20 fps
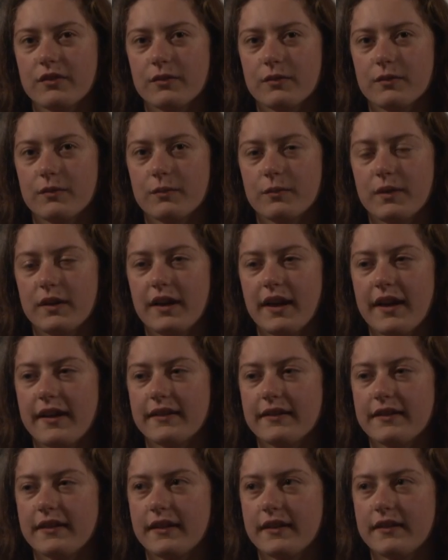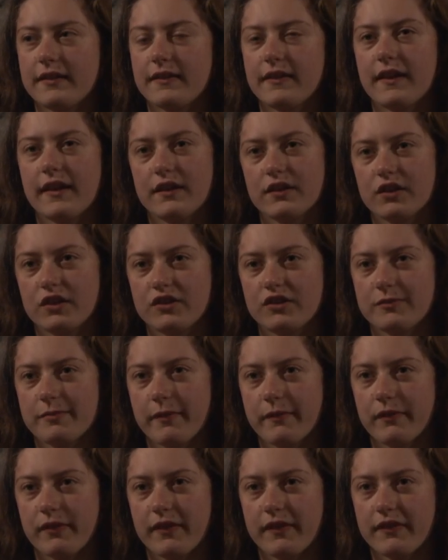when I did the internship
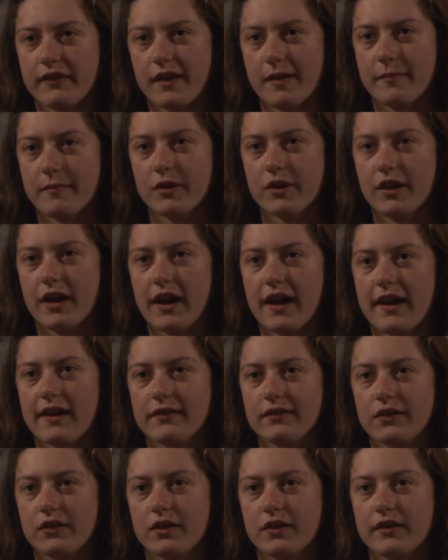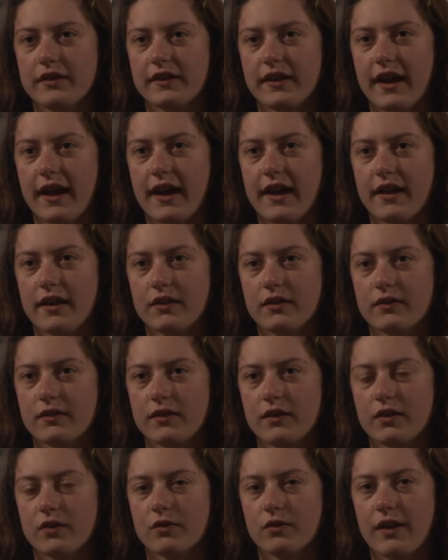over the summer, I looked at
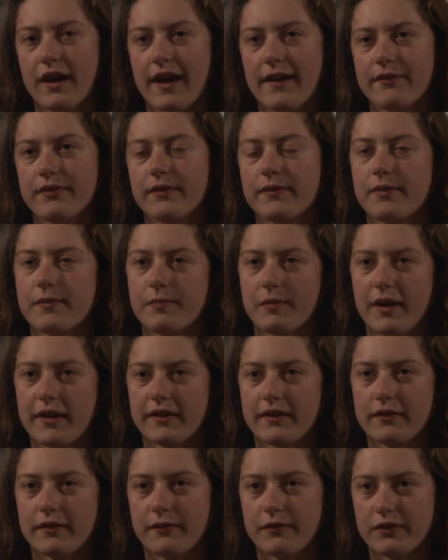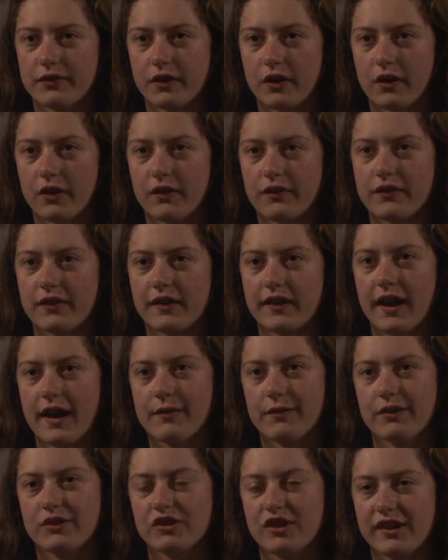the graphs of the brightness of stars and how
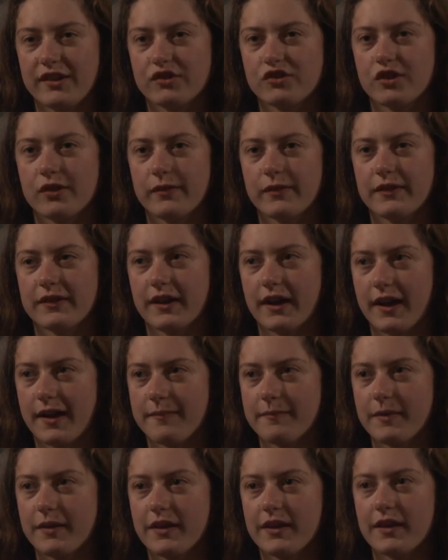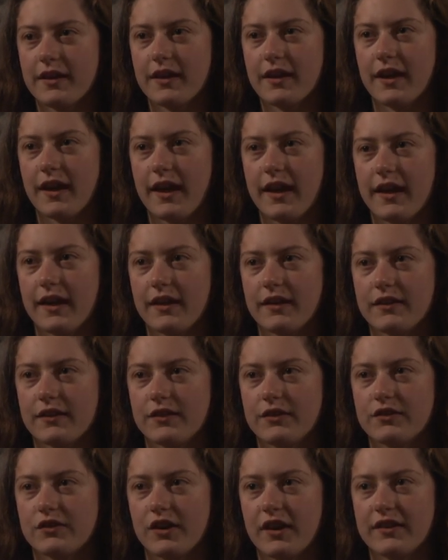it changed over time, and
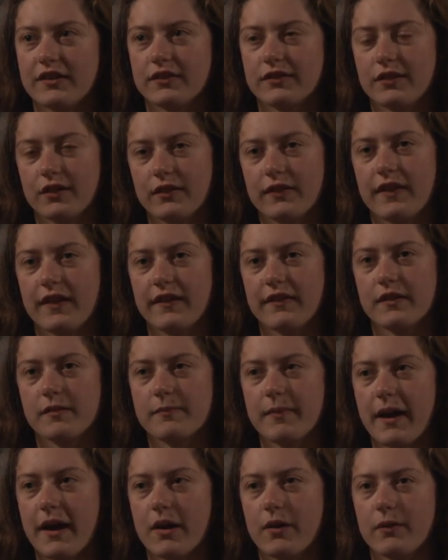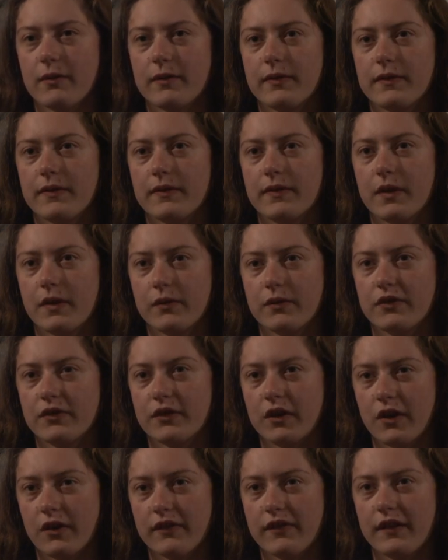tried to learn things about those
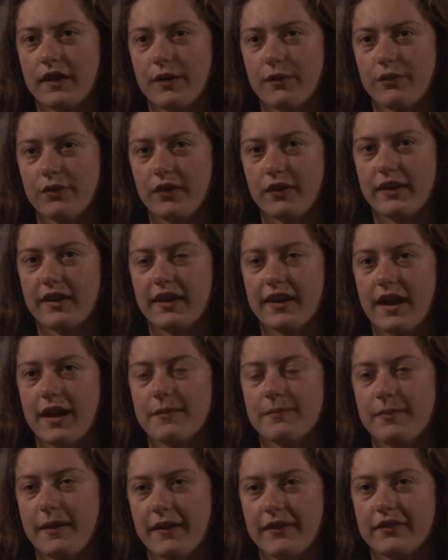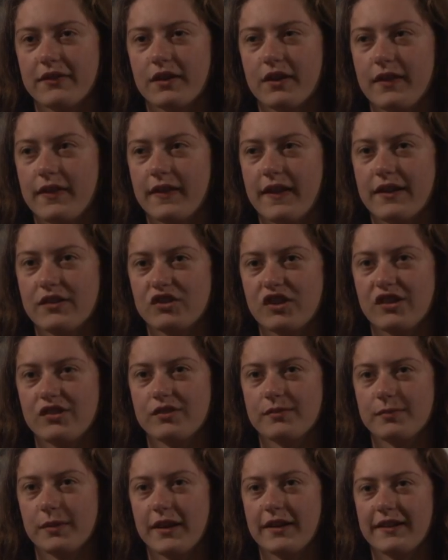stars that I was looking at based on that change in
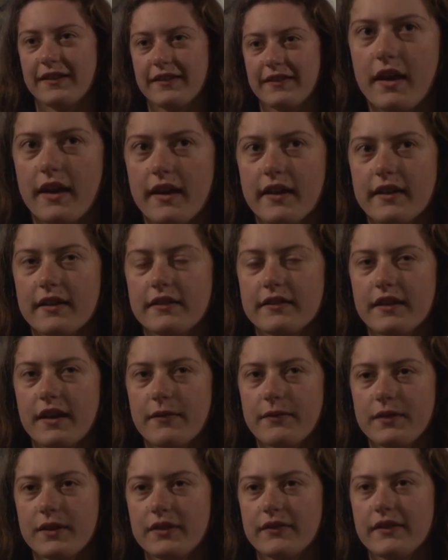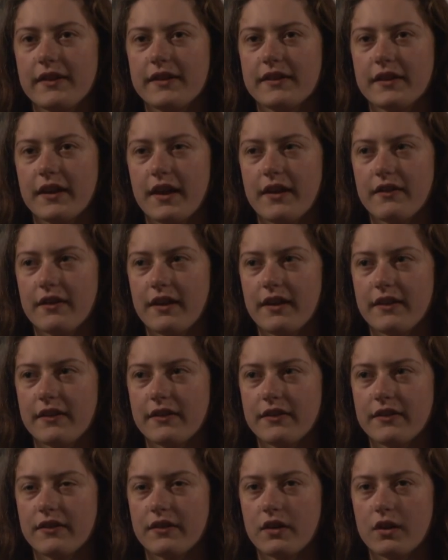brightness. It can definitely tell us